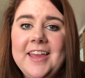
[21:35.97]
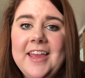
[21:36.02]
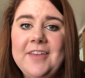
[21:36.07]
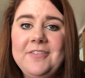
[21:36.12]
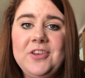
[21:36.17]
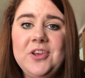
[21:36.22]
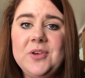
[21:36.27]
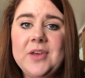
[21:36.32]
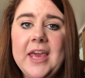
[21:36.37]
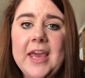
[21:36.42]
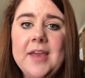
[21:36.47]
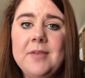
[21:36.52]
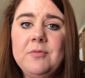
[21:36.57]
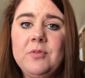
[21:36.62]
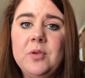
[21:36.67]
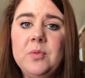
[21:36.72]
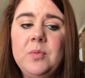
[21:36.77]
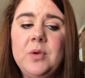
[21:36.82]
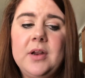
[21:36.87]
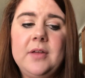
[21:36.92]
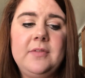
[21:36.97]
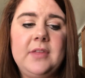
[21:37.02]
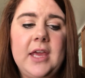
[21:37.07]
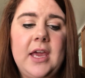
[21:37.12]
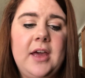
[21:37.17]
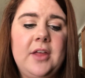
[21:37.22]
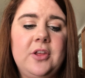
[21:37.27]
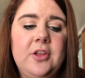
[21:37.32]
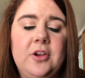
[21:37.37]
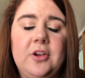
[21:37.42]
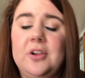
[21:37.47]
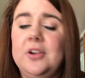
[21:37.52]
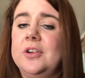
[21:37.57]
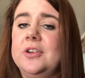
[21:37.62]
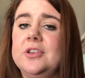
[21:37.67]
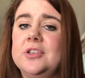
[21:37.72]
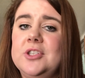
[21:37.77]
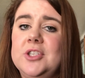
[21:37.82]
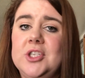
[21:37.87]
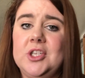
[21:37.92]
If you came from one of the other
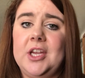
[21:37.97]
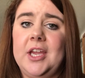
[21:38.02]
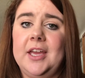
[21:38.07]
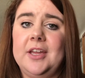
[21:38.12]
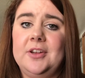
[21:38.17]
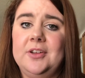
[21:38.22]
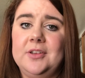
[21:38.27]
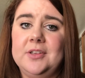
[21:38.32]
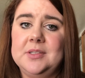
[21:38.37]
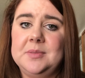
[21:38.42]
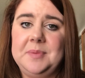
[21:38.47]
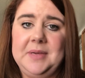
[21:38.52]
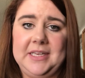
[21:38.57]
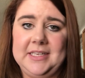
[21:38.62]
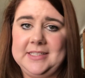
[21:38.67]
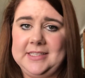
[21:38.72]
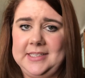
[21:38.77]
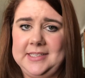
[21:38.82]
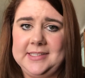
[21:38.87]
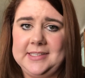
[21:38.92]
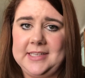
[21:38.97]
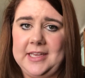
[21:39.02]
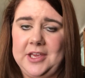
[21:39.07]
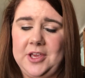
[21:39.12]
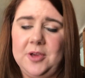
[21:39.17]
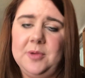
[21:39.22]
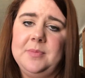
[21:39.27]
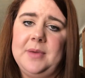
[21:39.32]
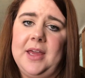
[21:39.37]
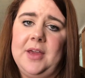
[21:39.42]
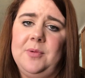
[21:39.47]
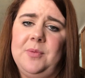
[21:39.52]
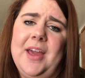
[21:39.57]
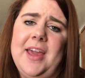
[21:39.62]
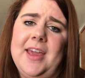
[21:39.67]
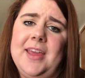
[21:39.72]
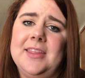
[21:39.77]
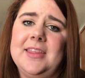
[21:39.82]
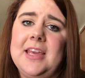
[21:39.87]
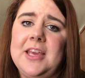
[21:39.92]
girls' channels because they sent you my
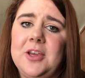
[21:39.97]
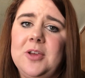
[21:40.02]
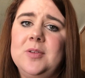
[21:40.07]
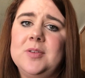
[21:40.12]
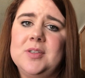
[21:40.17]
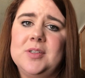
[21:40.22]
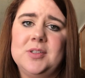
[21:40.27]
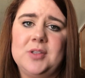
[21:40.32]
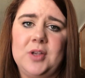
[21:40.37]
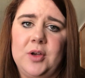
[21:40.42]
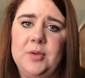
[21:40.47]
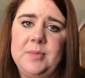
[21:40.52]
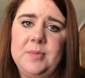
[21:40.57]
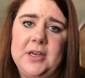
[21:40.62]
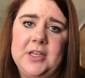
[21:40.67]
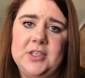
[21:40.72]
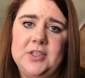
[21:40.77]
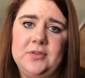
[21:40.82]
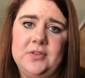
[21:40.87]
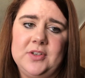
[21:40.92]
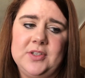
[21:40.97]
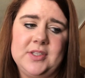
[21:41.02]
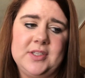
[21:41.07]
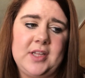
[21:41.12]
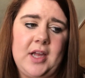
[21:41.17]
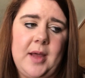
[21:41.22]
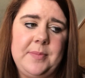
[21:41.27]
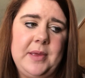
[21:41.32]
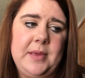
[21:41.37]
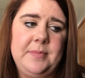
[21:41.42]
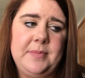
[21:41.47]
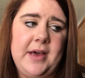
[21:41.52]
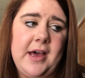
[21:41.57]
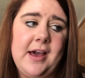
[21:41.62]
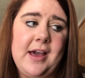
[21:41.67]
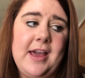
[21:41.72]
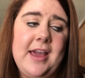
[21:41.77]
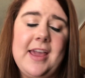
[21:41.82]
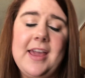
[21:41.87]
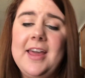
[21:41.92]
way, thank you so much for stopping
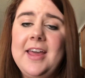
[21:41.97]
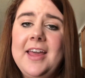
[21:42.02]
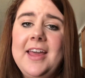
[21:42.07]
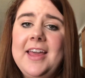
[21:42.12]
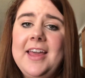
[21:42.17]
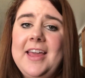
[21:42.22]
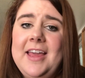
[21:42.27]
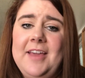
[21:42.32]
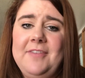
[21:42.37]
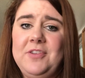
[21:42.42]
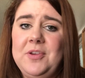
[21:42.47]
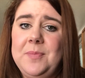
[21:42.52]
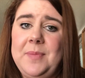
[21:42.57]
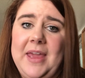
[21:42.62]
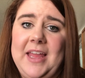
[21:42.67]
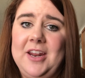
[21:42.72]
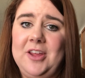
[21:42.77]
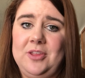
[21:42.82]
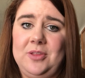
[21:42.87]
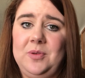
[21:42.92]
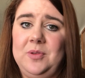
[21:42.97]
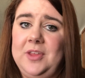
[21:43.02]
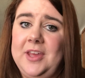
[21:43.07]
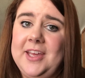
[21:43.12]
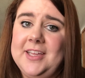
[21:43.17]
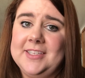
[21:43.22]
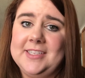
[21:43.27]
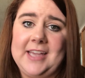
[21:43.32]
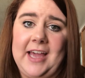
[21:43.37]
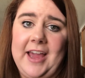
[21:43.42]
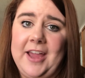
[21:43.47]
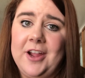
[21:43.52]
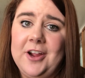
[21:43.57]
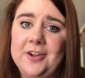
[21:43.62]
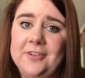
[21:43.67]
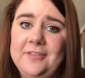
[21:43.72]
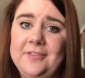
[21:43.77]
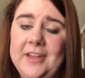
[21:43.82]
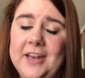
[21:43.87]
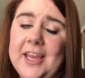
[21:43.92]
by. If you made it through the
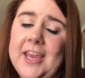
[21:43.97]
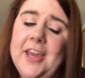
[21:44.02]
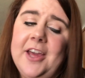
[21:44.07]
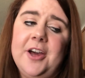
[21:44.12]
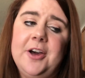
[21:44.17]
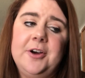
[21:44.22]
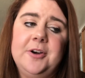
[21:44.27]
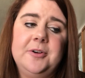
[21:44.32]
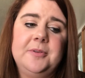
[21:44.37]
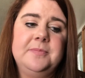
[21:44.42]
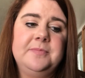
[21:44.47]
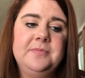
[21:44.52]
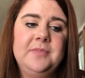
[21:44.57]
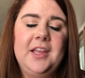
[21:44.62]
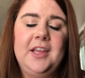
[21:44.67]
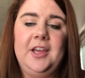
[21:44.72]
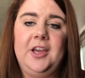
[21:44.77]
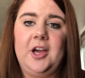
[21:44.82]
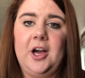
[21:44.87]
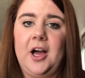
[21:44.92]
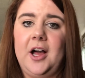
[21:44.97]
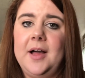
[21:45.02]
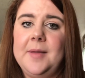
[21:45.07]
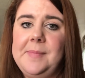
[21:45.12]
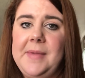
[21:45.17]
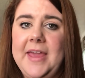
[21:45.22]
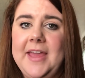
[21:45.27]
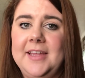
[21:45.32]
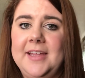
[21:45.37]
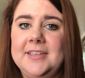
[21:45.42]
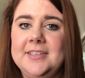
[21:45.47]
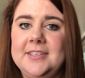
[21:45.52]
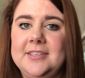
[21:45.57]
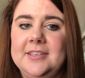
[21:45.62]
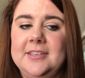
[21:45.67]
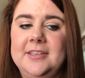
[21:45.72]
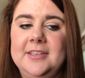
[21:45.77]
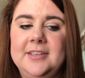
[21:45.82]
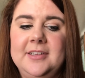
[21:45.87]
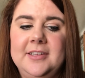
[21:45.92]
entire video,
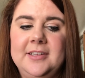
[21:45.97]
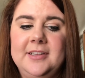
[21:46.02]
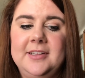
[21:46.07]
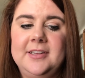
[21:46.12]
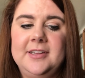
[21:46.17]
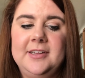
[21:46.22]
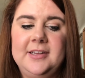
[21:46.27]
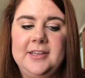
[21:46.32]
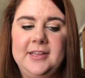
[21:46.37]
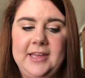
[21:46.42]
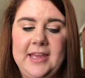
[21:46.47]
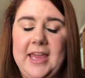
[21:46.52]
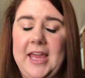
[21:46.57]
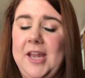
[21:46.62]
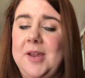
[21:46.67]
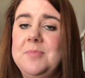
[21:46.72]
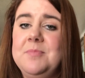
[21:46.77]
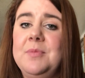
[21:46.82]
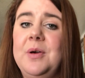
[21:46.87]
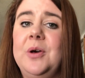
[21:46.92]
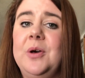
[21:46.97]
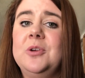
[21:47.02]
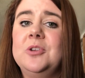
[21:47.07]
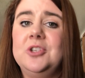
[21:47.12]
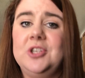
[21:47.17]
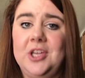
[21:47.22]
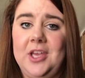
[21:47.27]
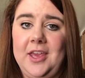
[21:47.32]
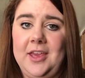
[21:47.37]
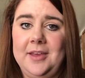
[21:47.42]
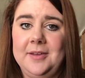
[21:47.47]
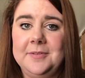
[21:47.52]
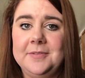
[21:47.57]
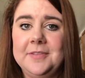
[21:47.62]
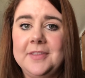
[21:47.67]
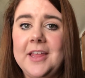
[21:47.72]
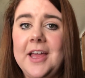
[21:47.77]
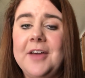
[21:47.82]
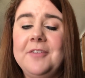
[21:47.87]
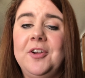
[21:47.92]
comment an emoji
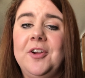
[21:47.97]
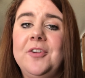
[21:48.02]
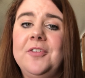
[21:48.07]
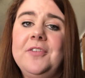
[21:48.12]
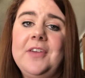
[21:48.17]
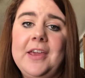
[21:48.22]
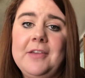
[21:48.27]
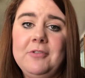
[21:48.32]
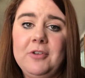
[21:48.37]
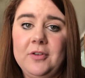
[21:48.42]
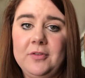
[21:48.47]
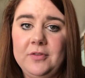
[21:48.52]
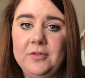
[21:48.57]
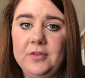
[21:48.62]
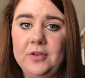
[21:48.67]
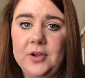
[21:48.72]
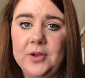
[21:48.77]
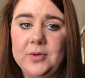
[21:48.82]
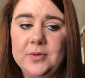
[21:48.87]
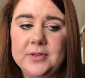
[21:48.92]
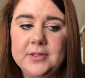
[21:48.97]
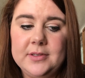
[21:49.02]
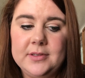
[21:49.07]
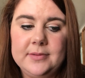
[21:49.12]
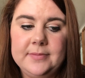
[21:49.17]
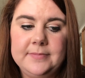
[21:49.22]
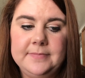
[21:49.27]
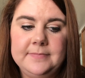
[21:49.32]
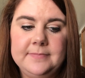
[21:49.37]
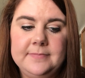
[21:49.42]
of your favorite fruit.